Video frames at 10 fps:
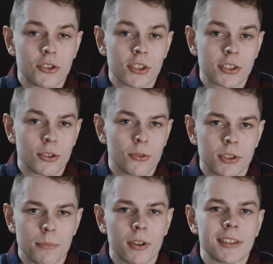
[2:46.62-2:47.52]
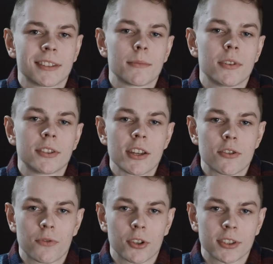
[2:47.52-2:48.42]
can just use the built-in
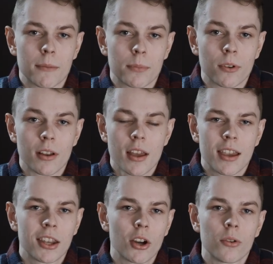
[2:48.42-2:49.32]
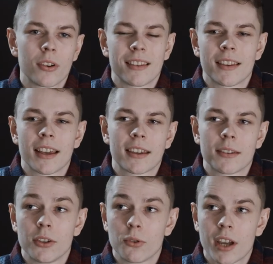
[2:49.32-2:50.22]
stabilization, for example. You know, in
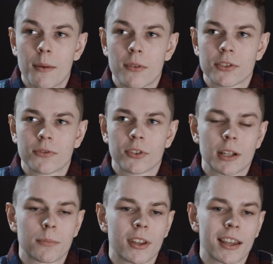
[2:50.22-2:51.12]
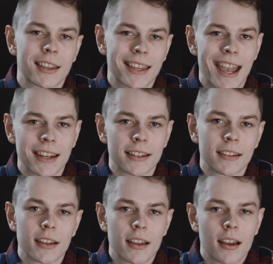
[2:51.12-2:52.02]
like new cameras, for example like
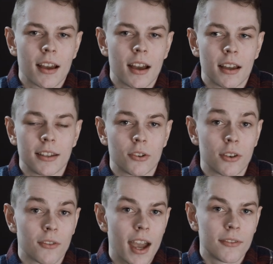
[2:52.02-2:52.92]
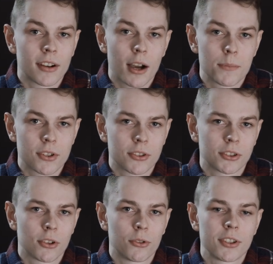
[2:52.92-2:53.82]
Canon, they don't even have that option,
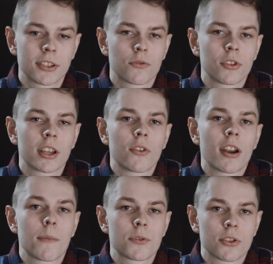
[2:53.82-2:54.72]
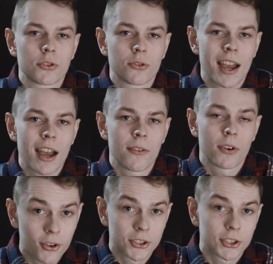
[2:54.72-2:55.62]
so this is a really great option to
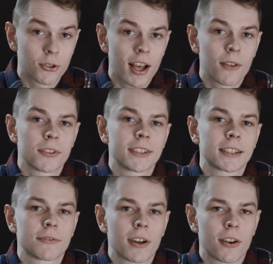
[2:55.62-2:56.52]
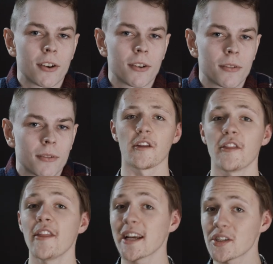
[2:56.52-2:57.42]
have on the Sony Alpha 6500.
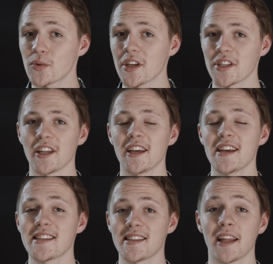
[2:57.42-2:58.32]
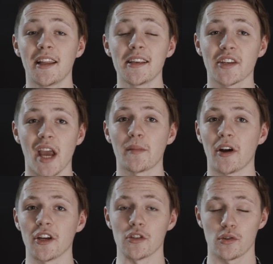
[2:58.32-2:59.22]
Alright, the next reason is that this
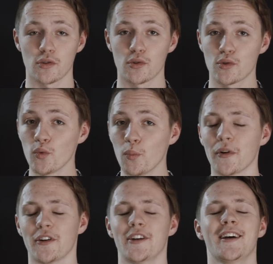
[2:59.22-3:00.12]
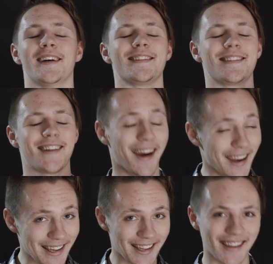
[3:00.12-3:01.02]
camera is super
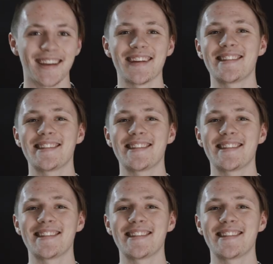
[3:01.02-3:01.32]
tiny.